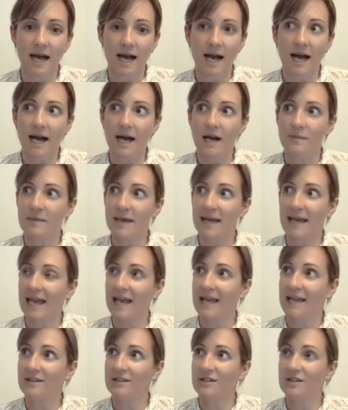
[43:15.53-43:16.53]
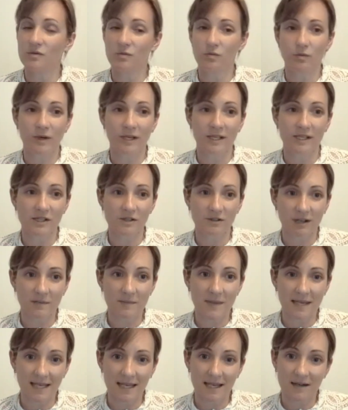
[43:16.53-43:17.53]
And we're
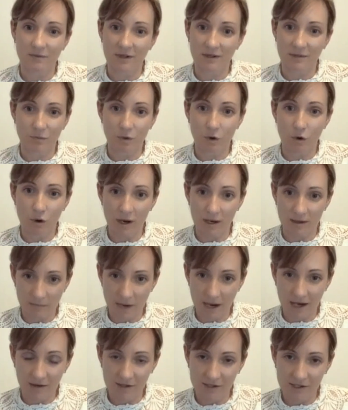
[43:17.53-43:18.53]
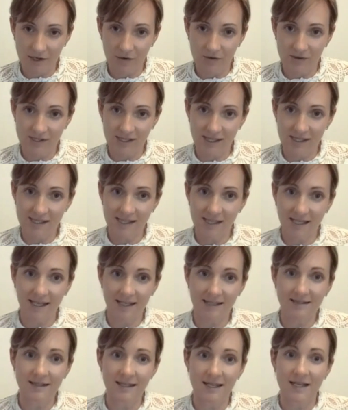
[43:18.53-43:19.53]
screaming ahead with more milestones this
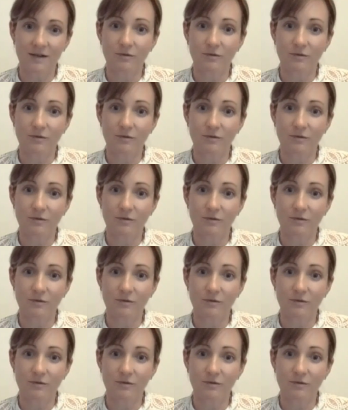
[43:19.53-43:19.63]
year.